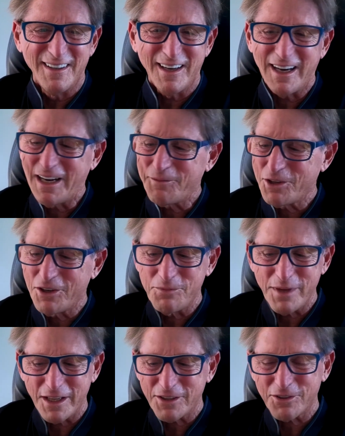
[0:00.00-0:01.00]
I'm no
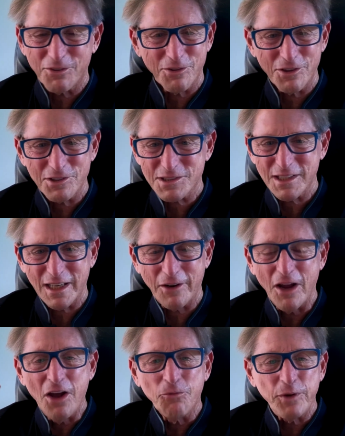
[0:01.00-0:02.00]
better or worse than it.
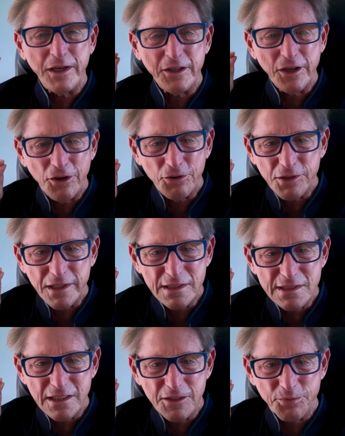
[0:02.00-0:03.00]
We know
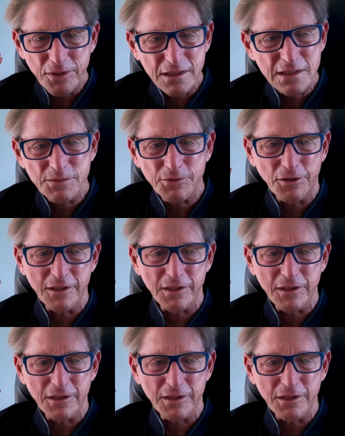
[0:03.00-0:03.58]
this in principle.